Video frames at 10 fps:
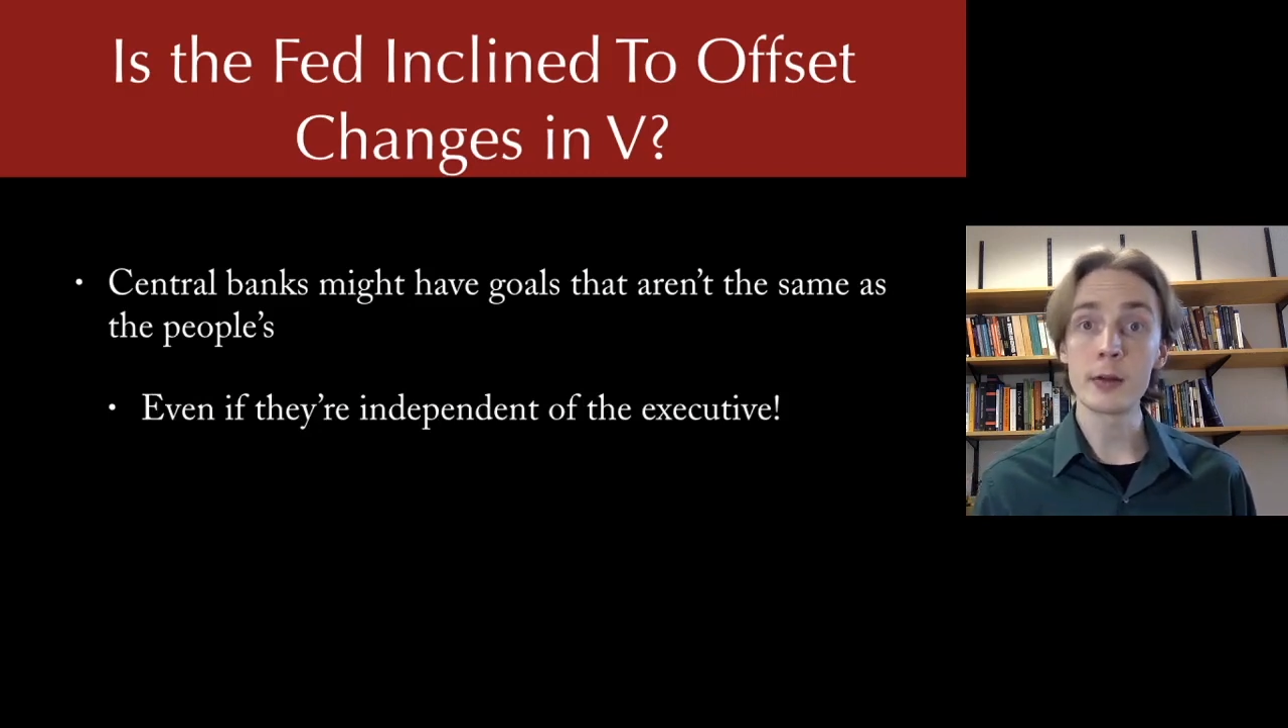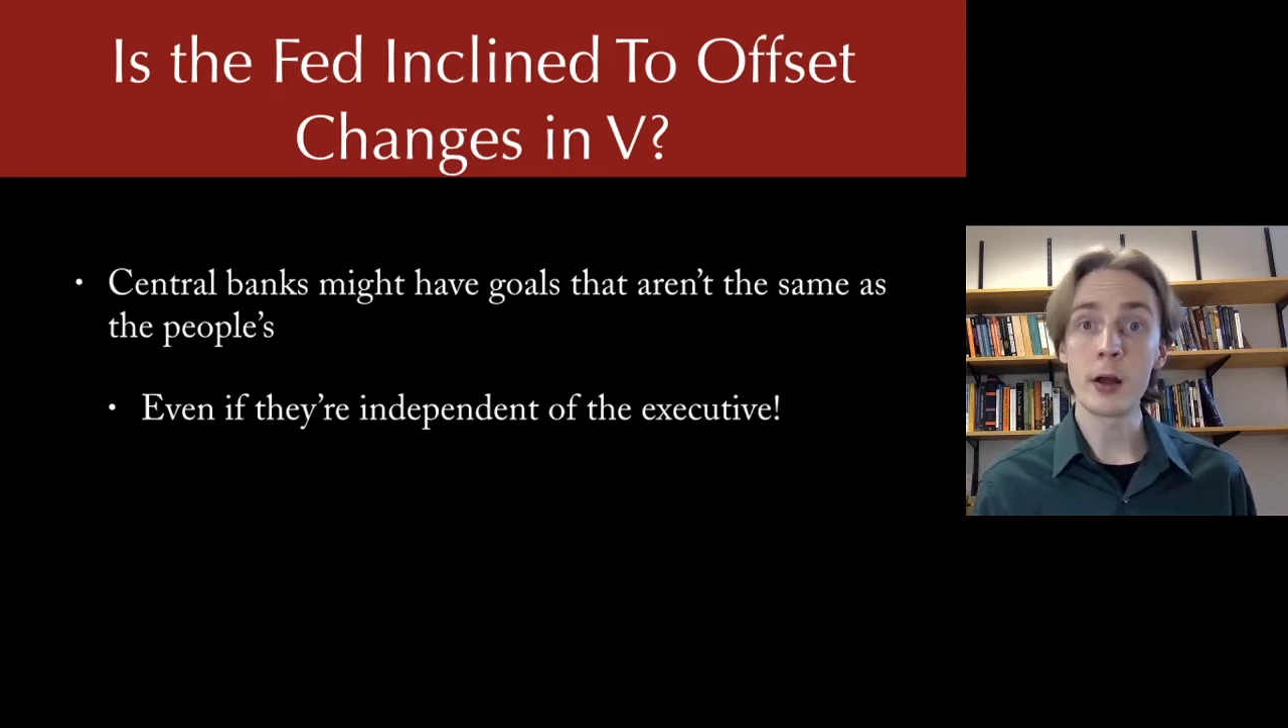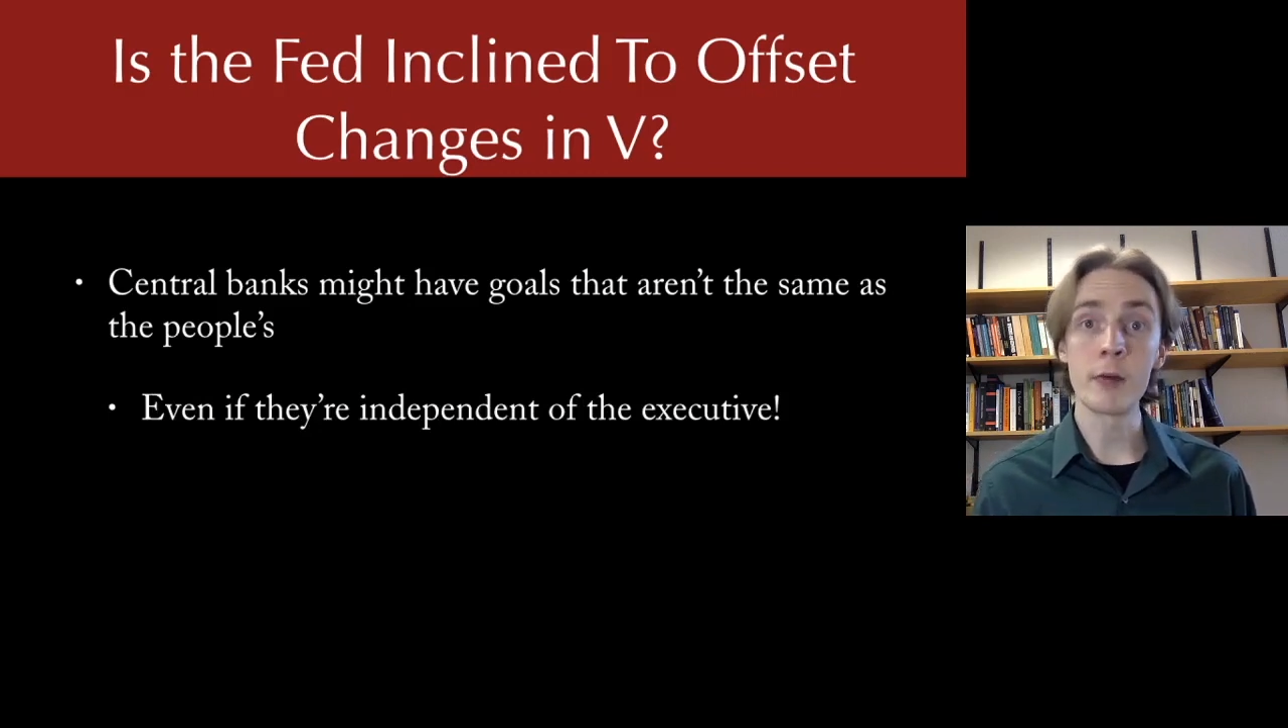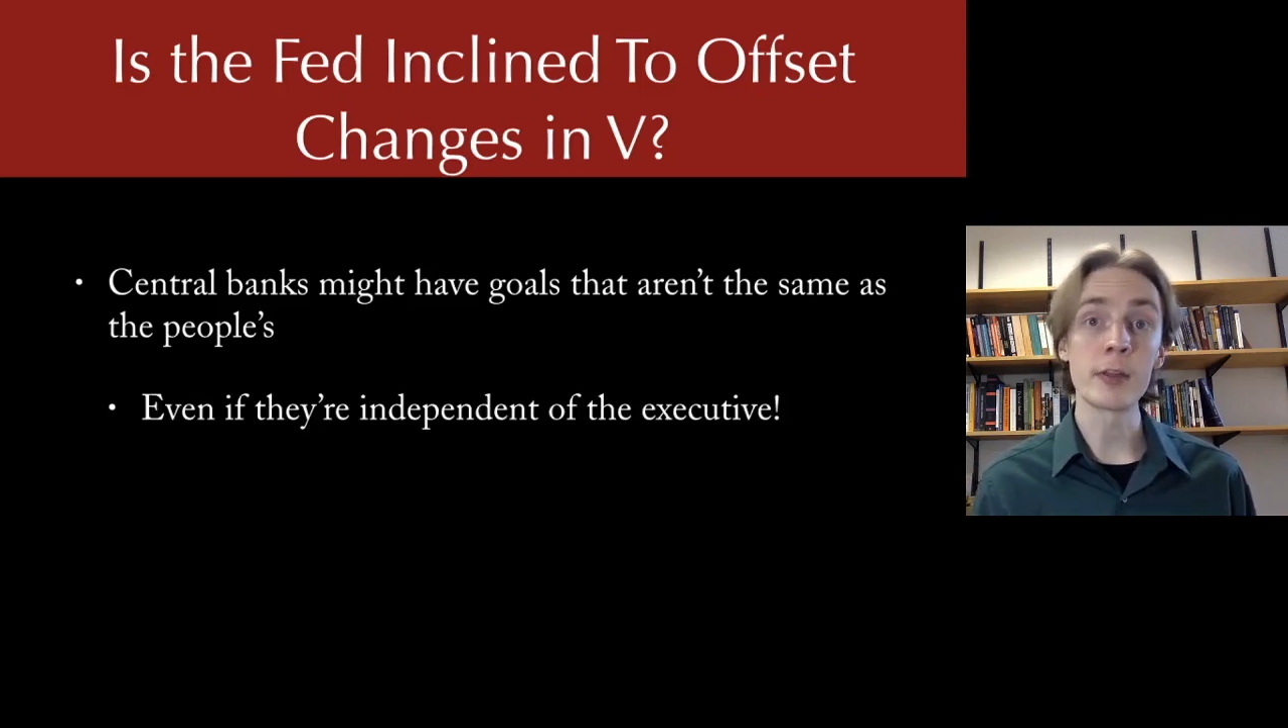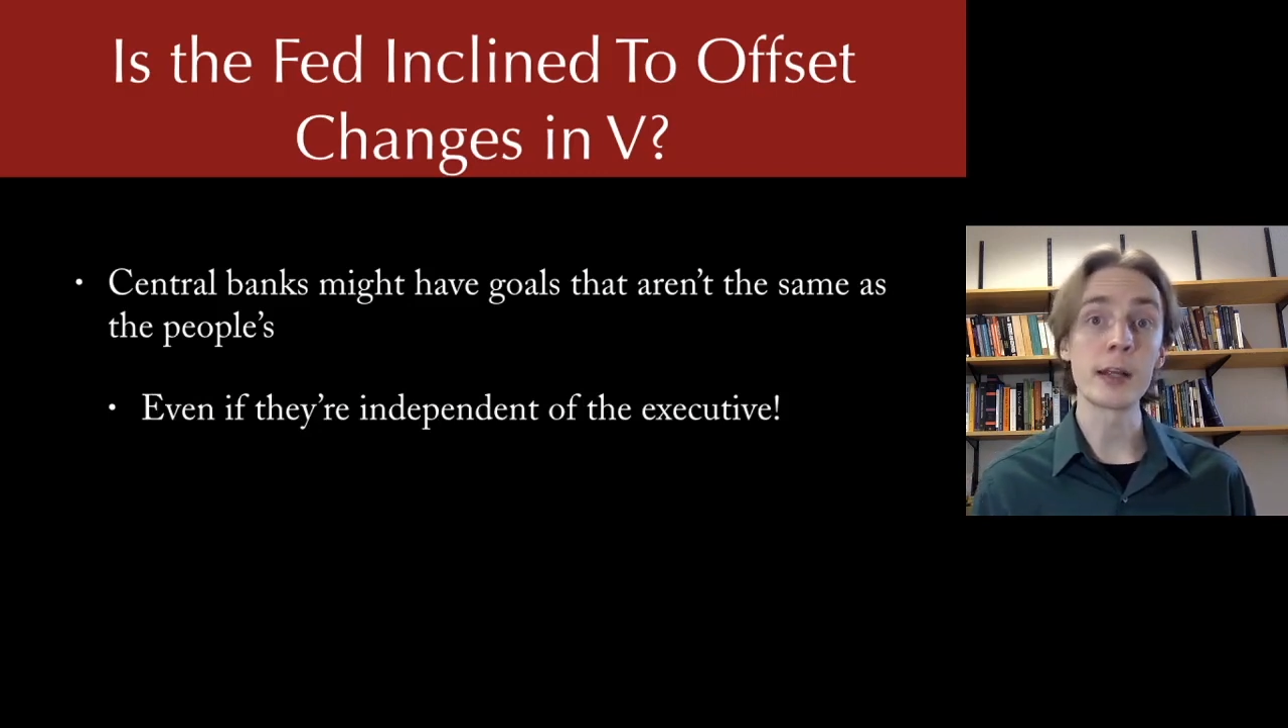
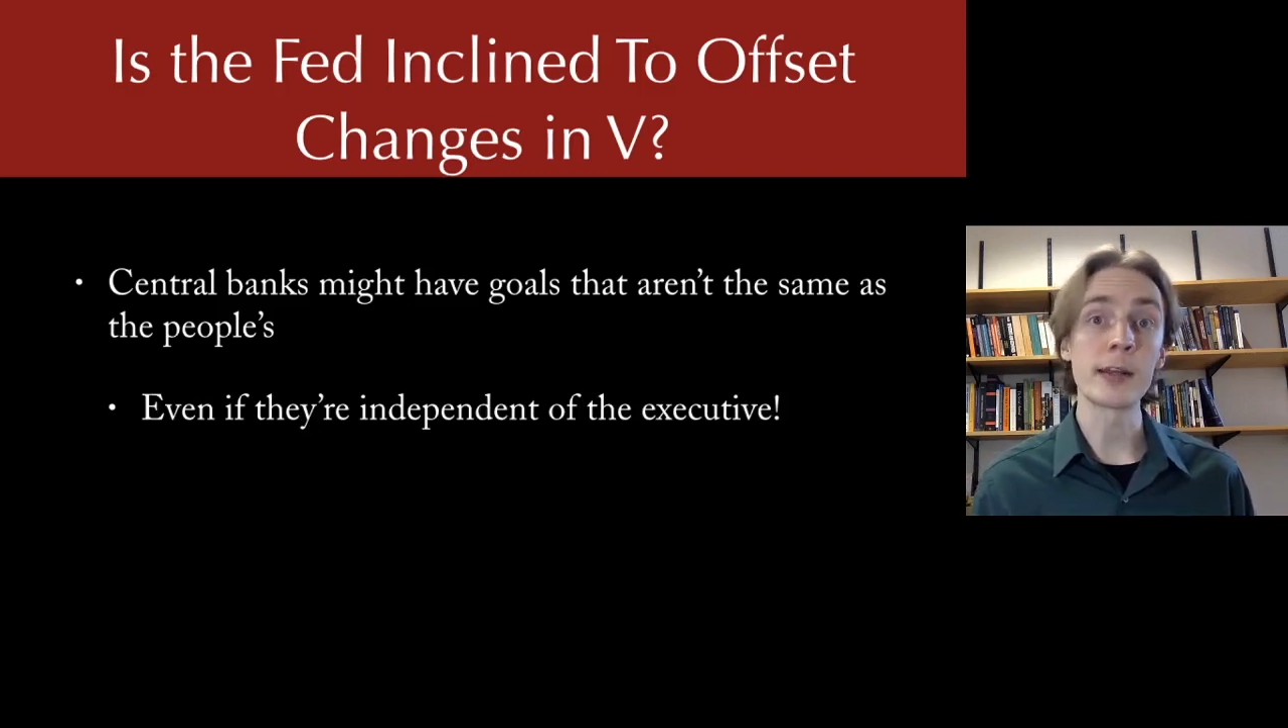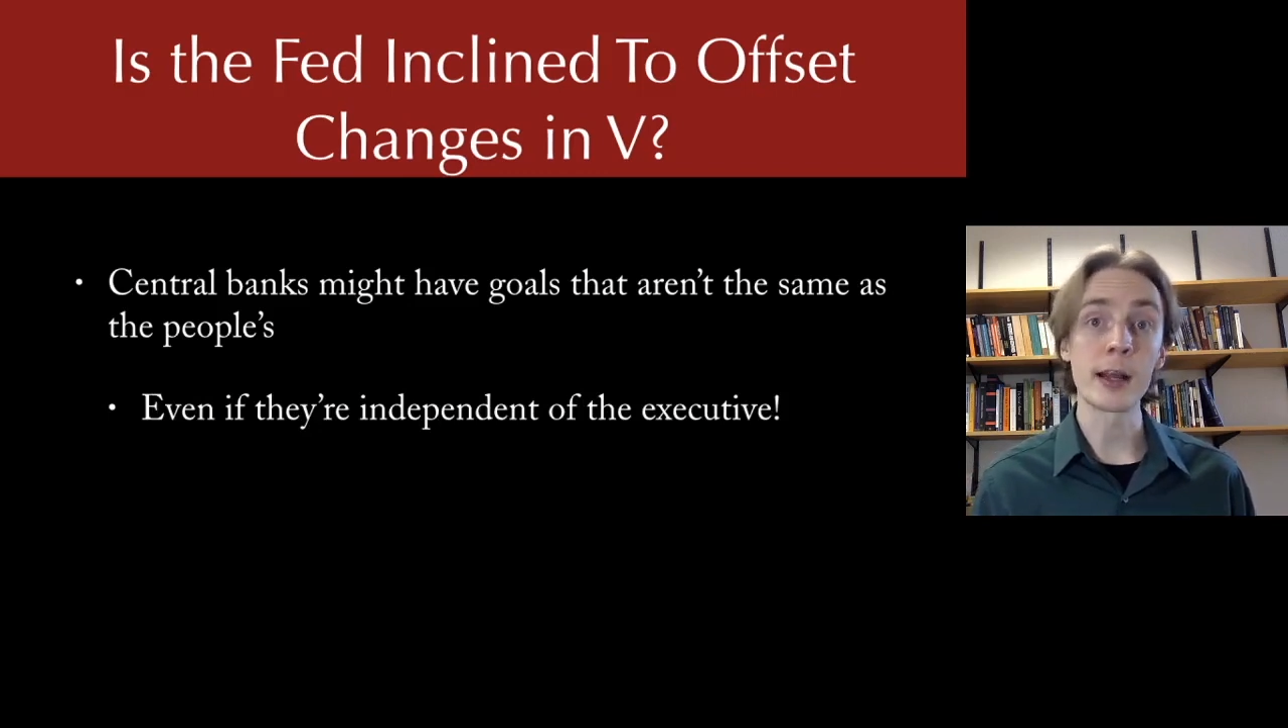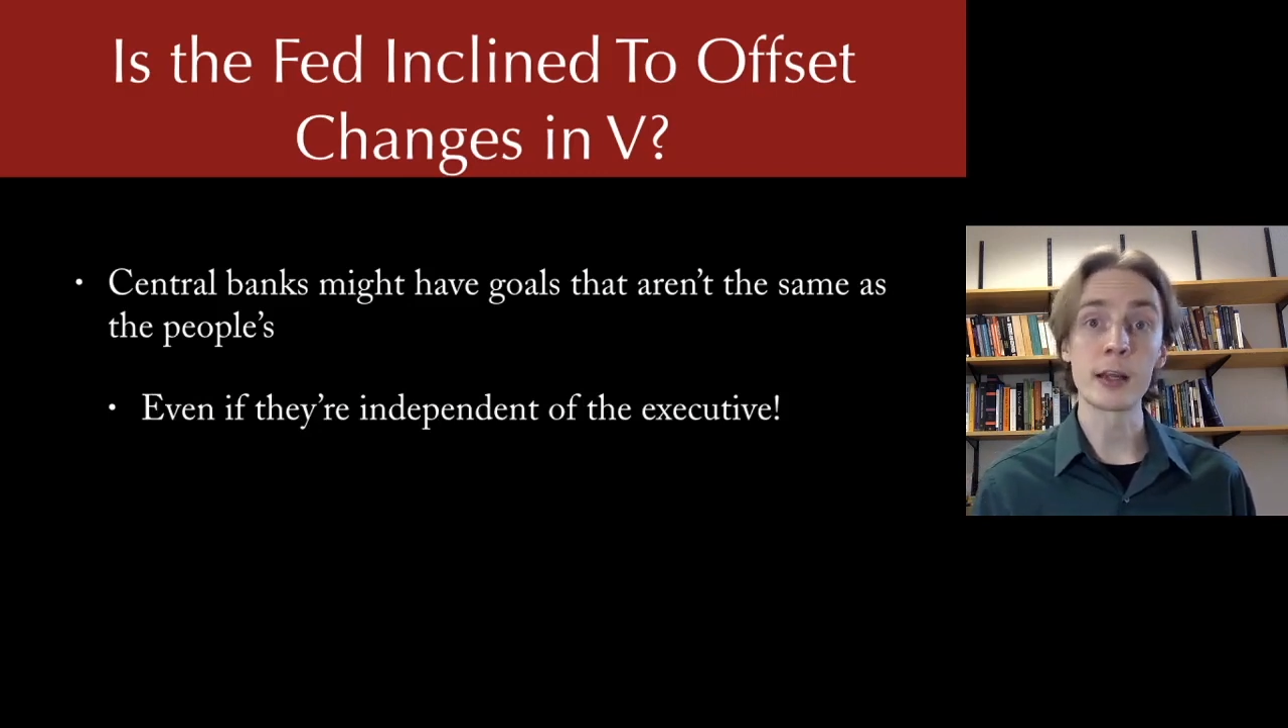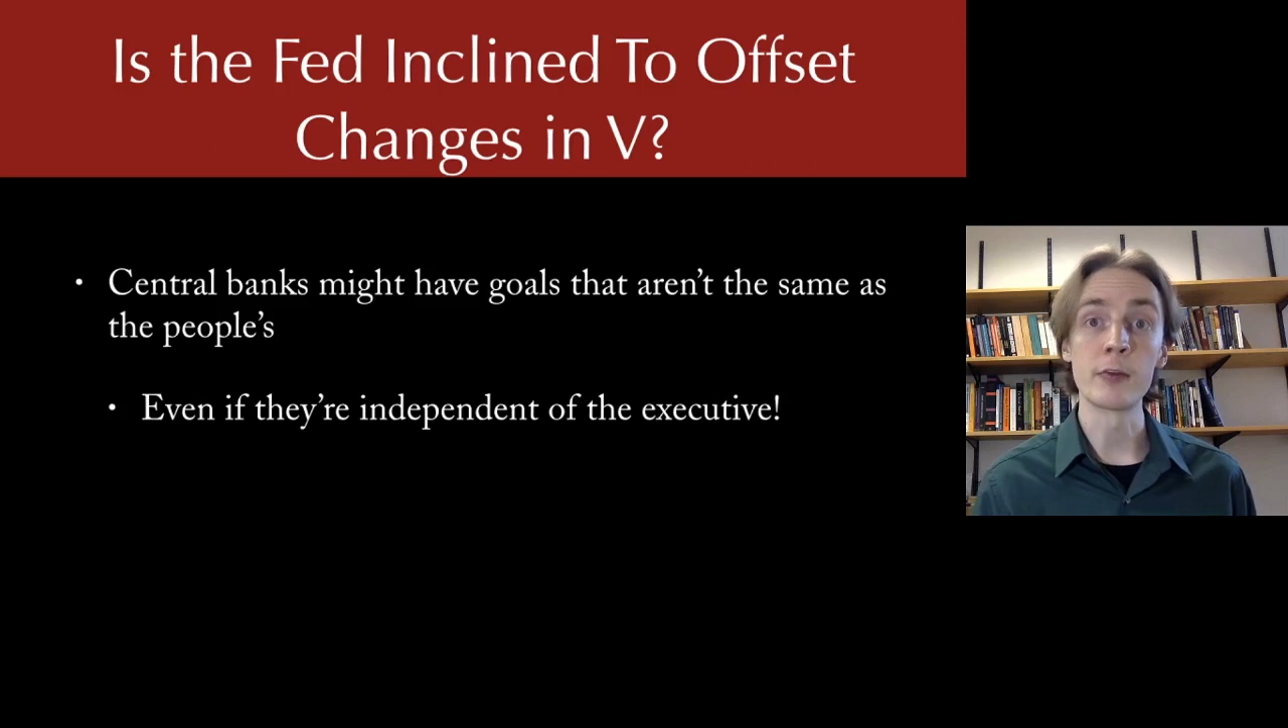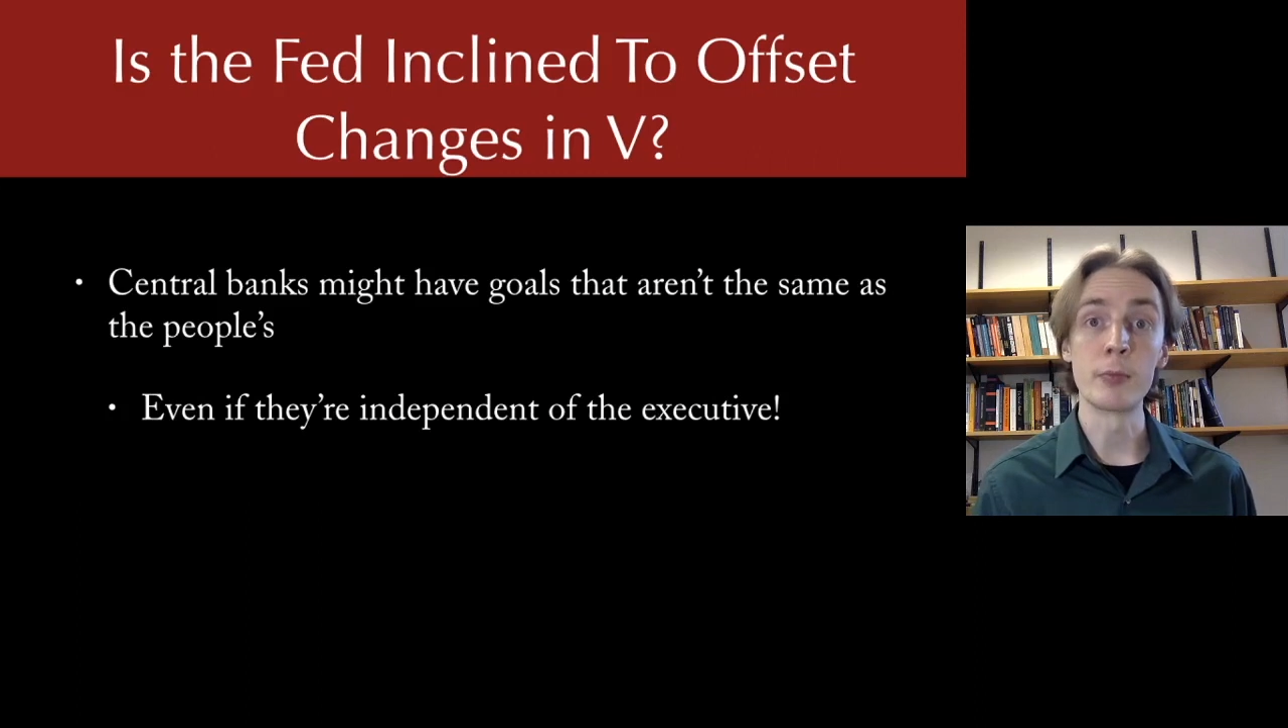of the executive